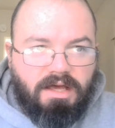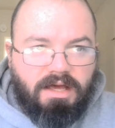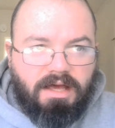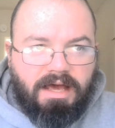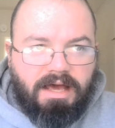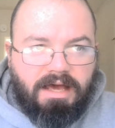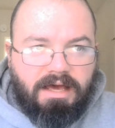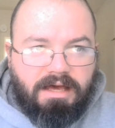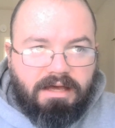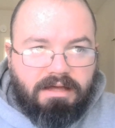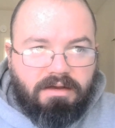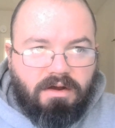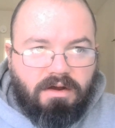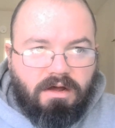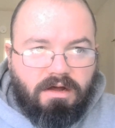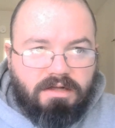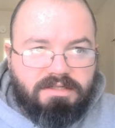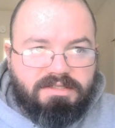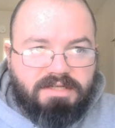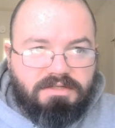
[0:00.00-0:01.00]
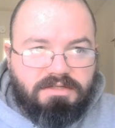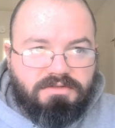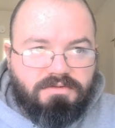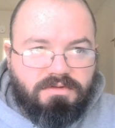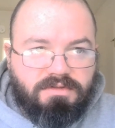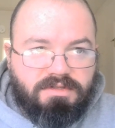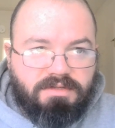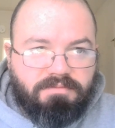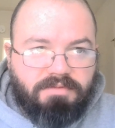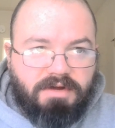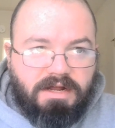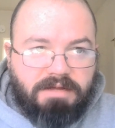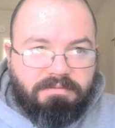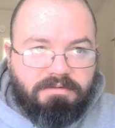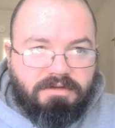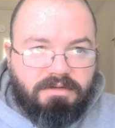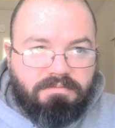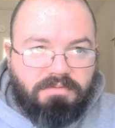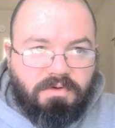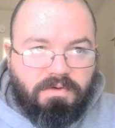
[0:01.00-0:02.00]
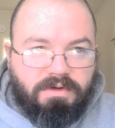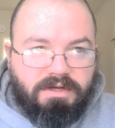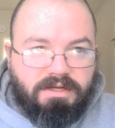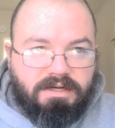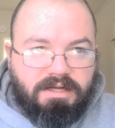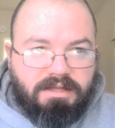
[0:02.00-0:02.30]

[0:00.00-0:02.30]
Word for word: And on site scrolls, they brought up good point.